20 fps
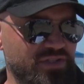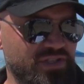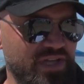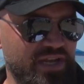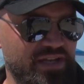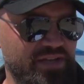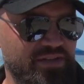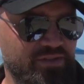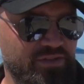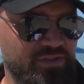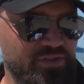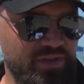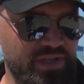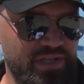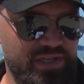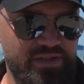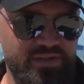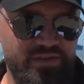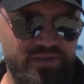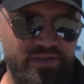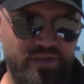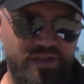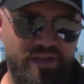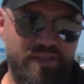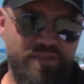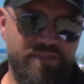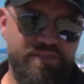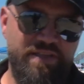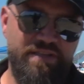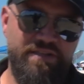Say you'll get
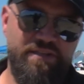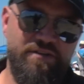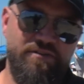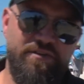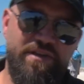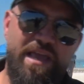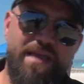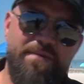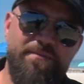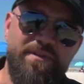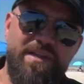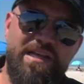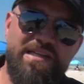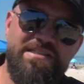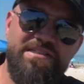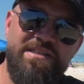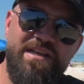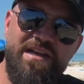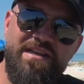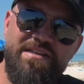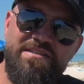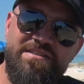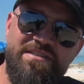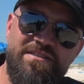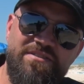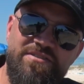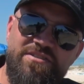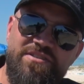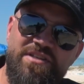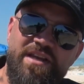a thin little cable that size and
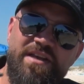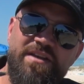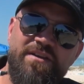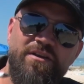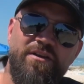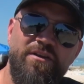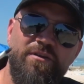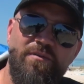it'll say